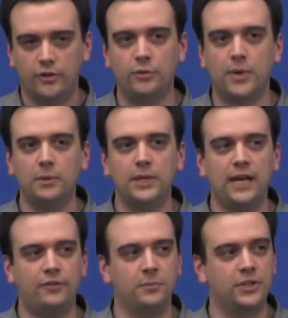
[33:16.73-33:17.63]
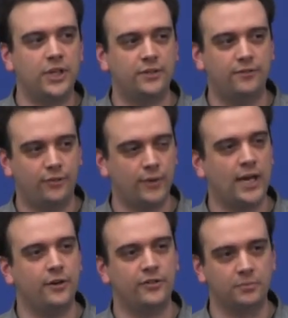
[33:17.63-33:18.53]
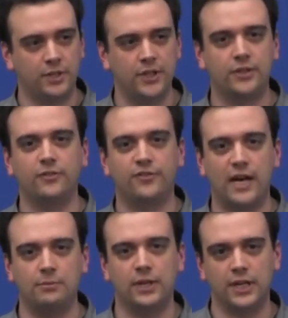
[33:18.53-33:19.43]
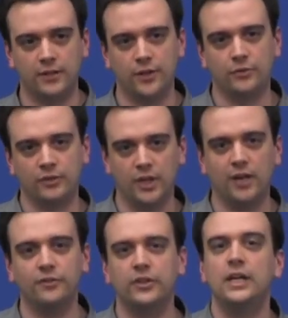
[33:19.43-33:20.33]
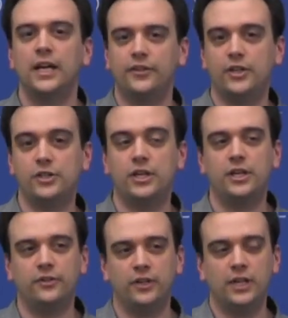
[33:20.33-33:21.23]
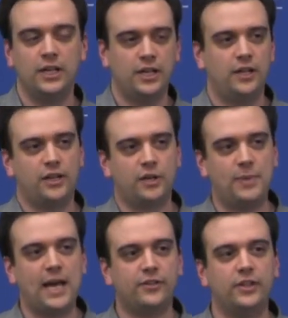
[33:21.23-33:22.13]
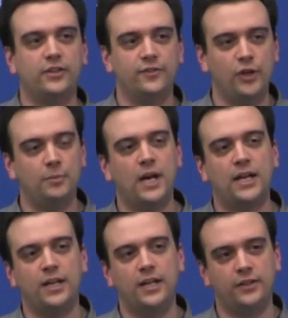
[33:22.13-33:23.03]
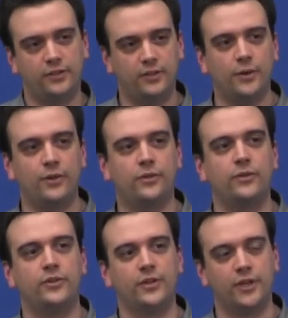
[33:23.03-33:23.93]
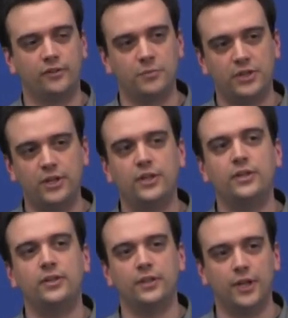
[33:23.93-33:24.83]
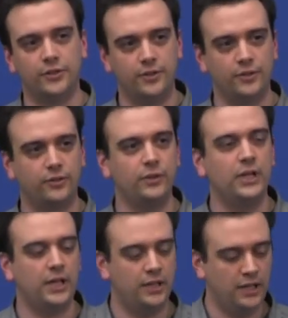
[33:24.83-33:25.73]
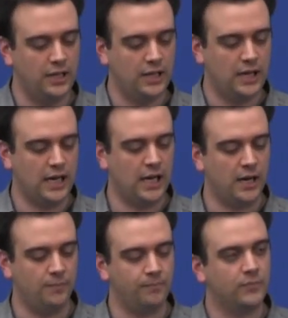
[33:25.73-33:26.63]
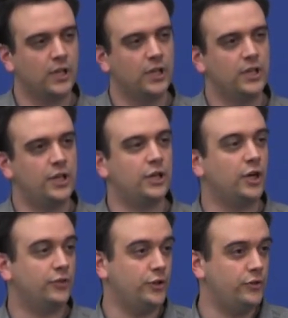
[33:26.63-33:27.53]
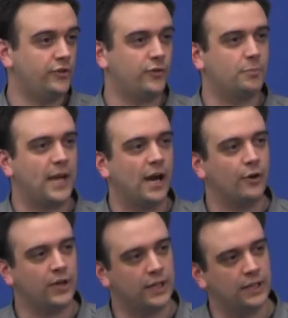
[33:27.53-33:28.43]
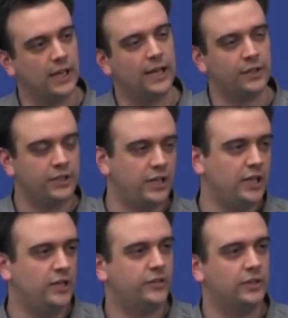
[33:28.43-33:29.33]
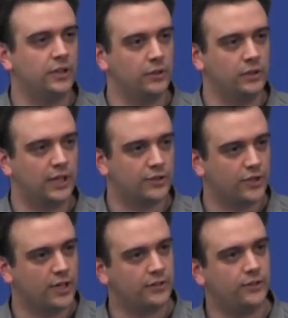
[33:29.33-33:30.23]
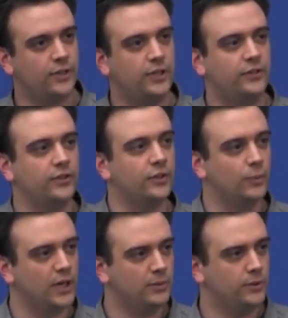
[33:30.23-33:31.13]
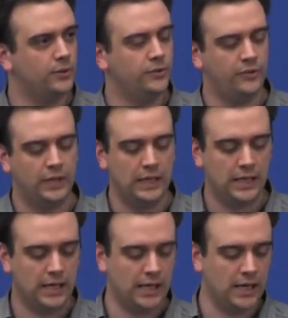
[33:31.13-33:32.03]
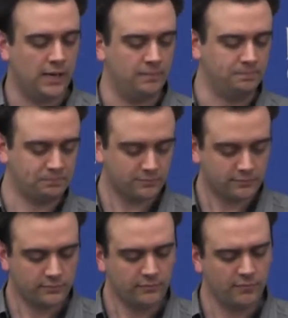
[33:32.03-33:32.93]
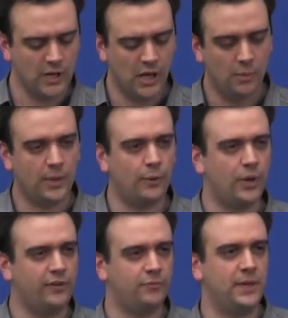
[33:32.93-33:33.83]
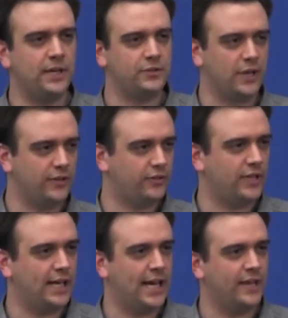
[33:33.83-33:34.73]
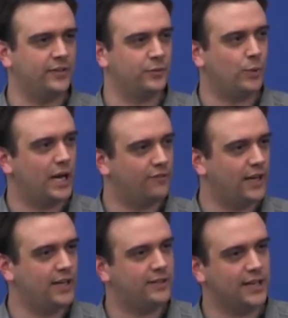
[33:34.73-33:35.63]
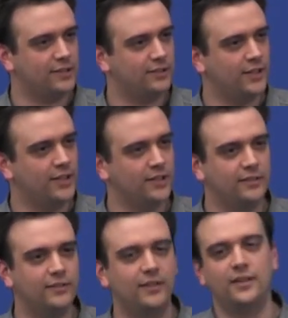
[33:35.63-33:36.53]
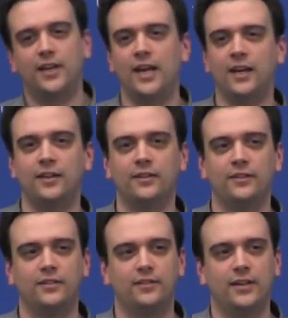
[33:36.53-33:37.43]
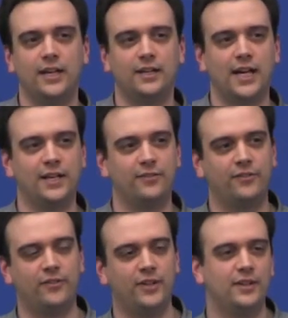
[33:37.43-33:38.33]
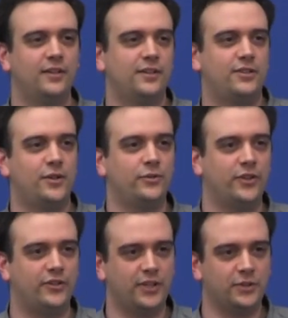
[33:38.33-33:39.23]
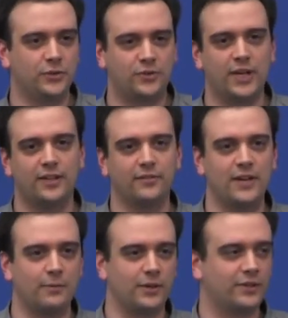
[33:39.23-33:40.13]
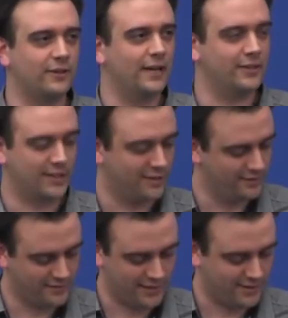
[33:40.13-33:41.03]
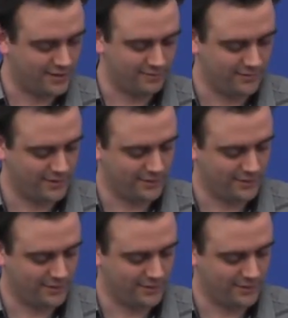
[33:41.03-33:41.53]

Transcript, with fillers: So you probably have some conductive thread or some conductive fabric in those gloves. Essentially it is, the capacitance of your body is going through this conductive material and onto your screen. You can also use it for powering LEDs and little electronic circuits on your wearables. My wife made a dress that has a Wi-Fi detector on it, and it kind of shows the signal strength of the network around her.